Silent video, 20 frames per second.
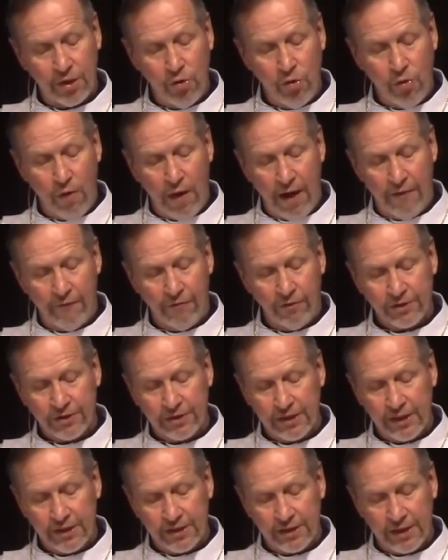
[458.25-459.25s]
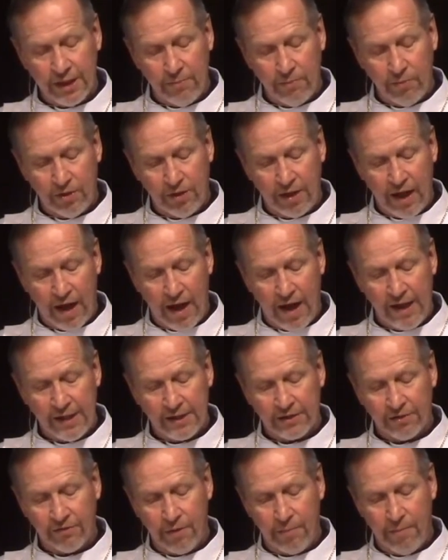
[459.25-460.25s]
whoever sees him with the
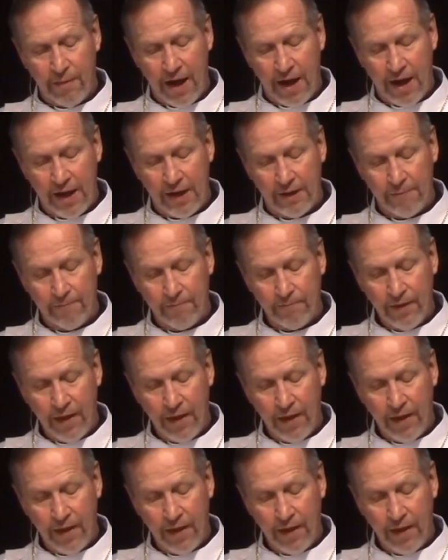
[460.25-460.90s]
eyes of the mind